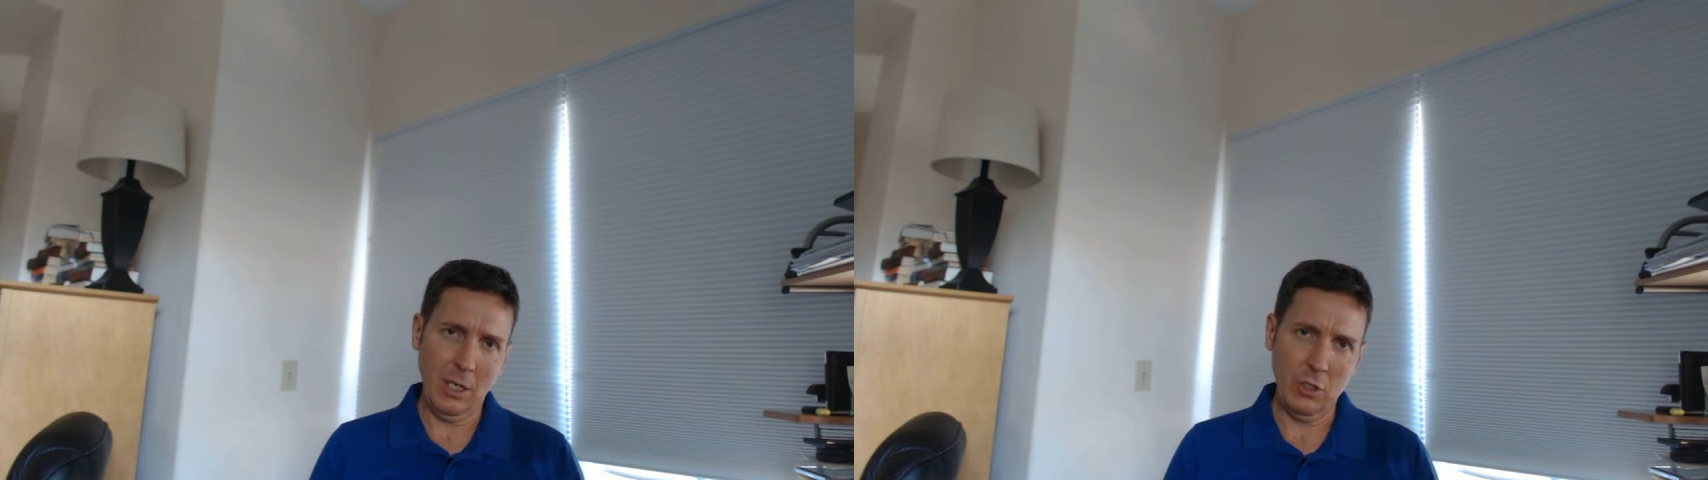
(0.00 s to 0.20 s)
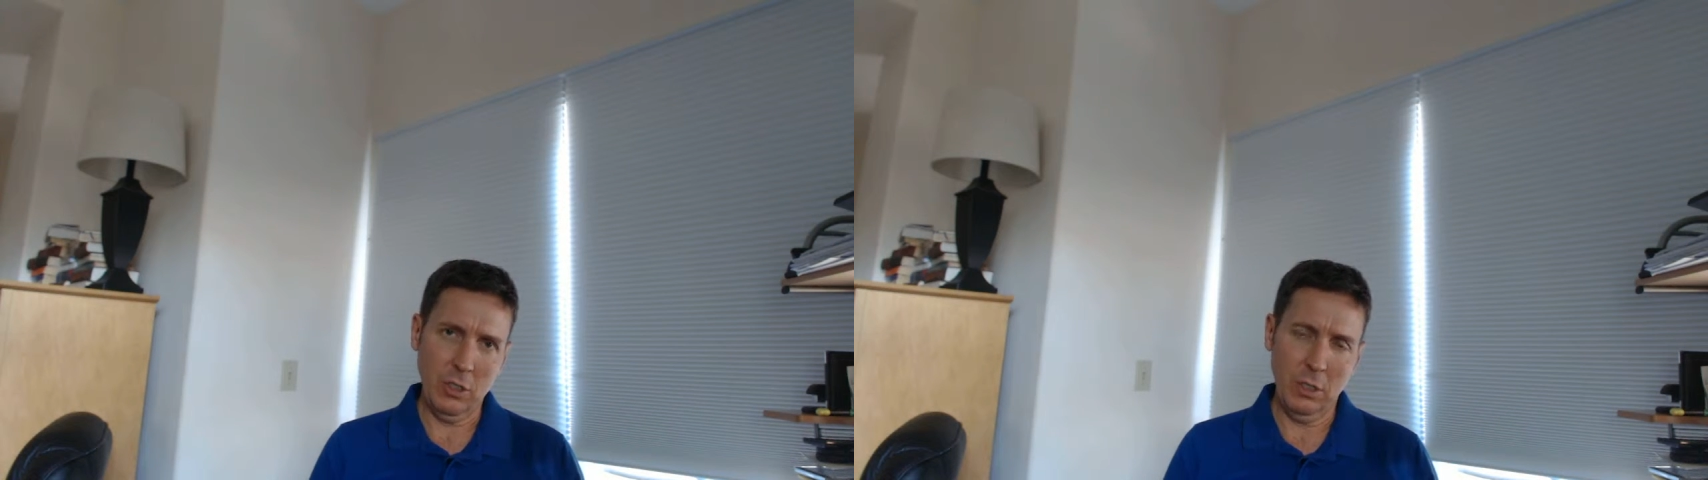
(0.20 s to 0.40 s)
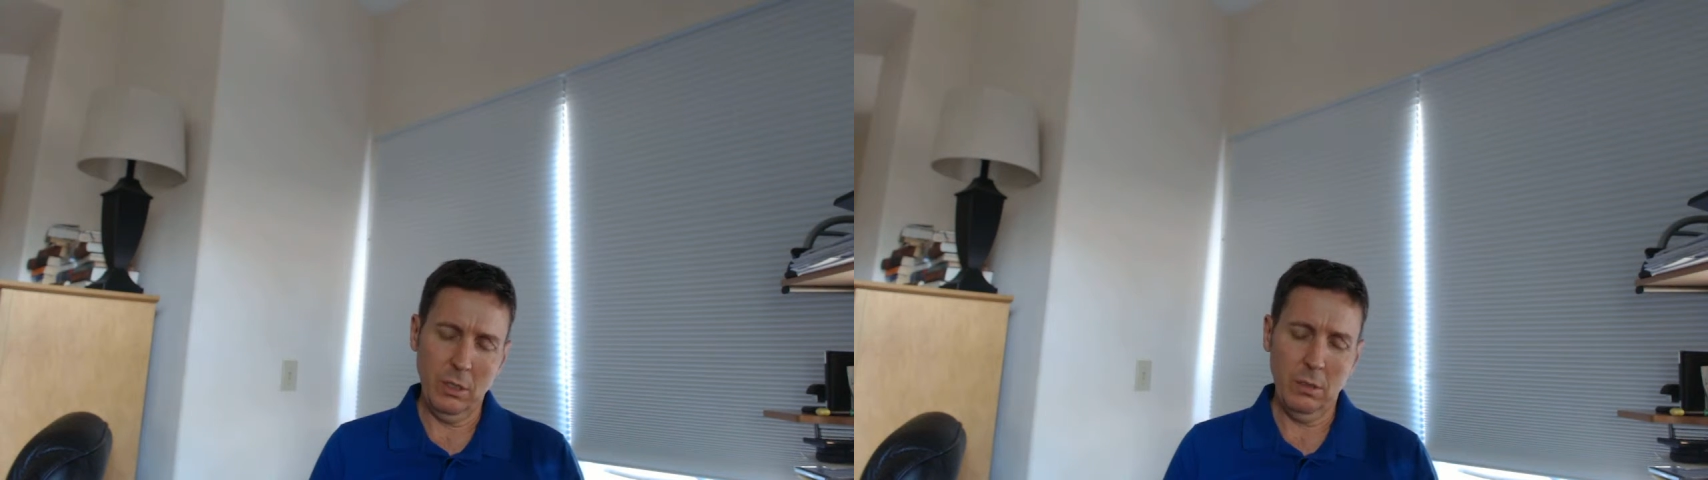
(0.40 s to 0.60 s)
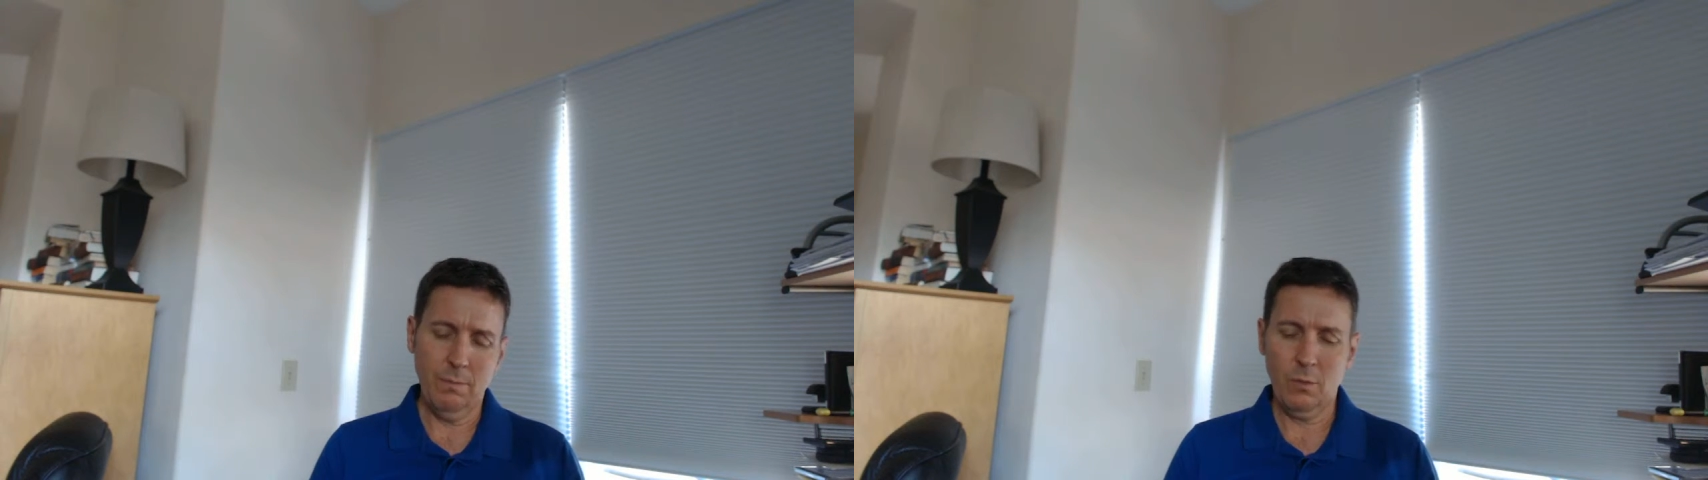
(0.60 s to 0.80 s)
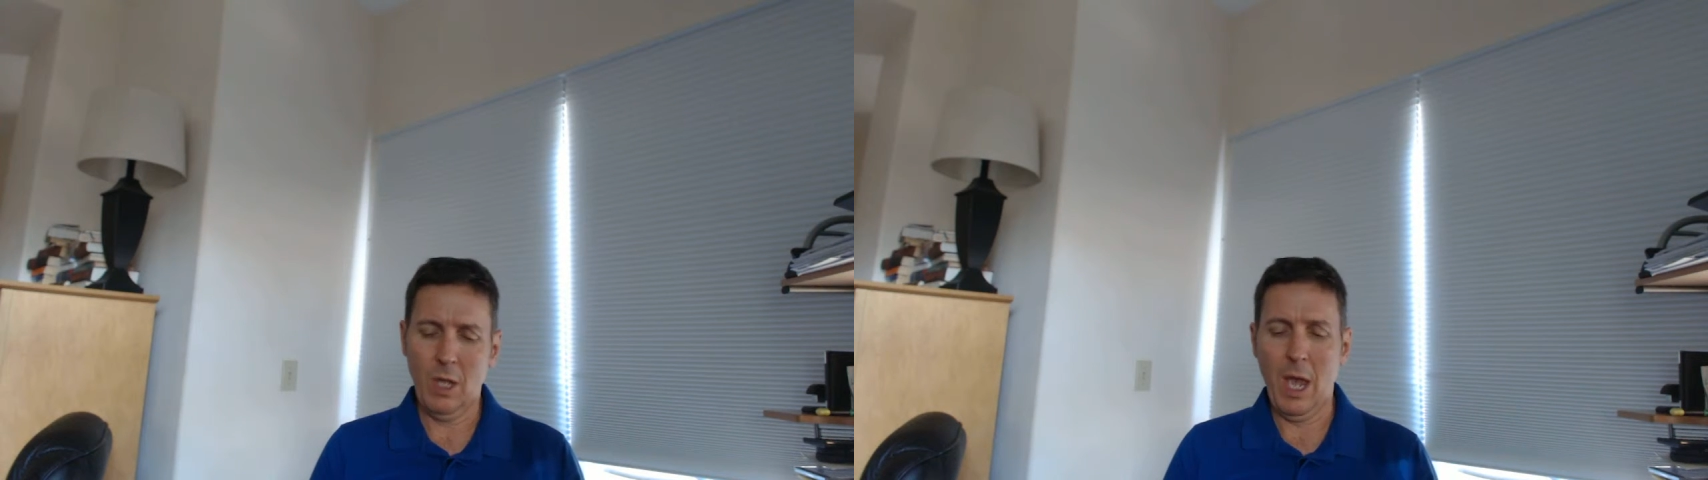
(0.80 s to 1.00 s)
things
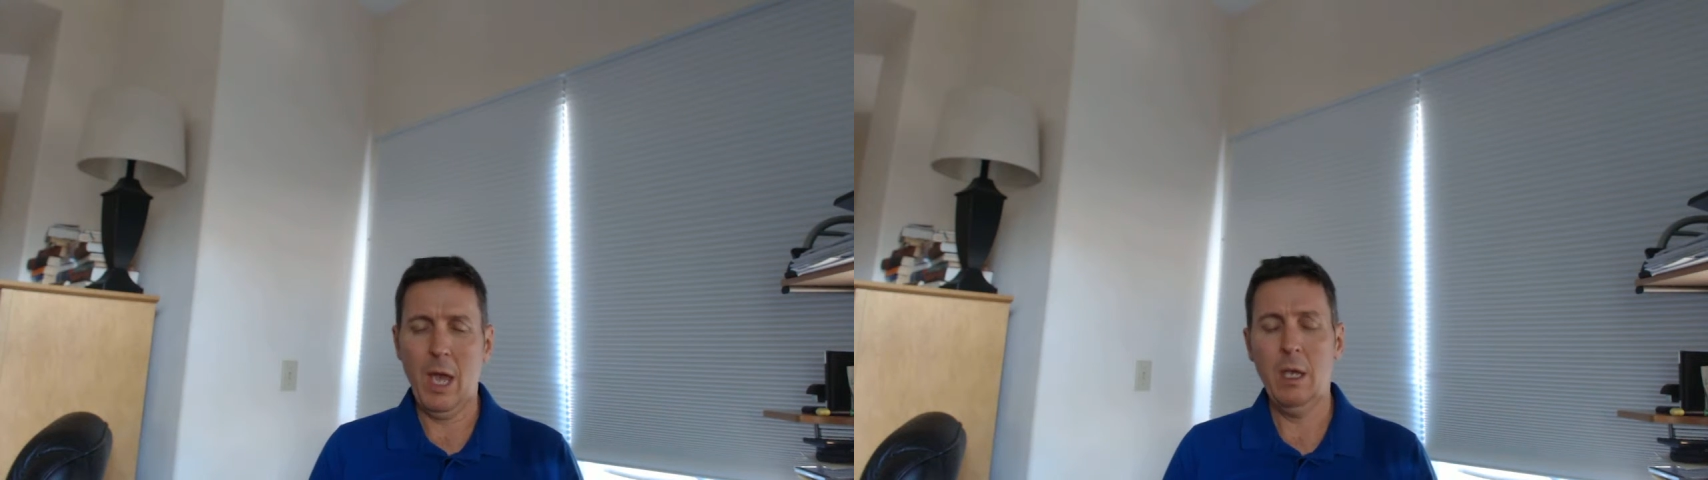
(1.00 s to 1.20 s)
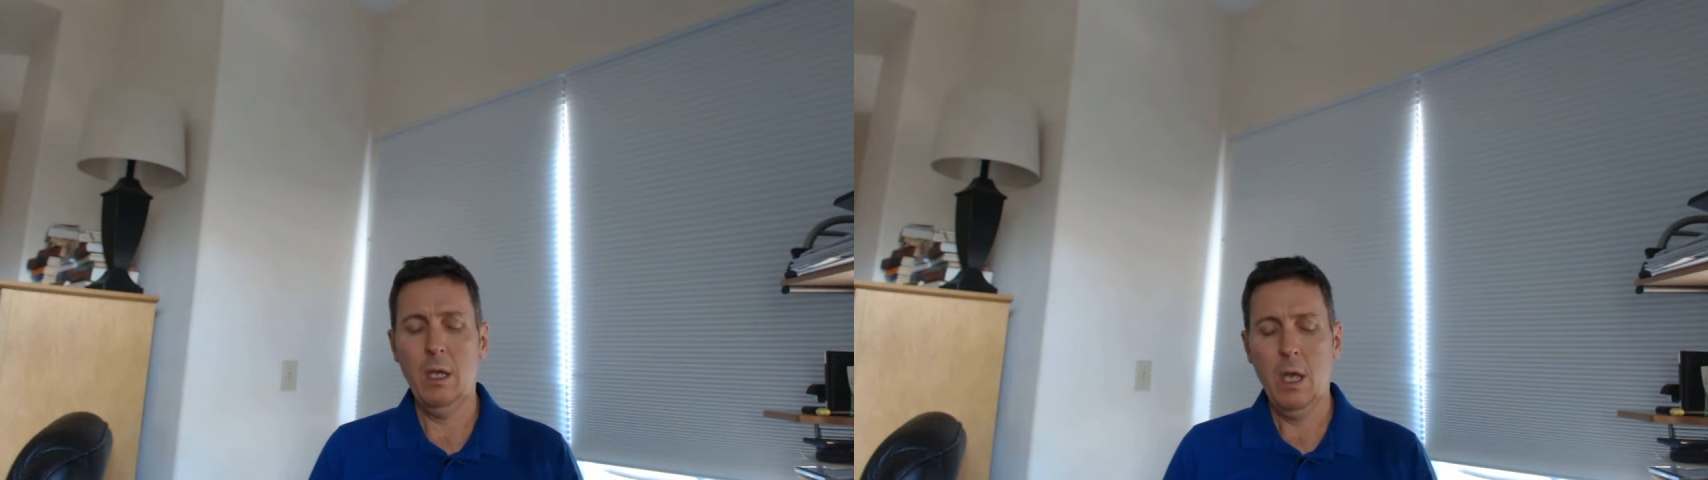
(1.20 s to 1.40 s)
complicated.